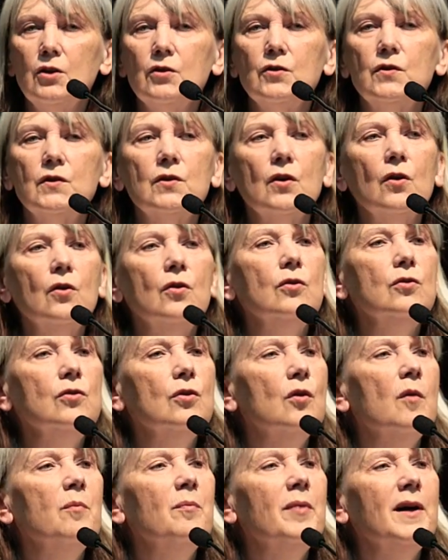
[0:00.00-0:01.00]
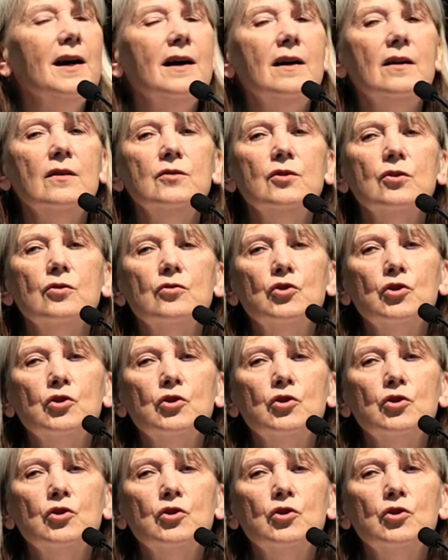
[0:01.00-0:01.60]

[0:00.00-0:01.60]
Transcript: so your power to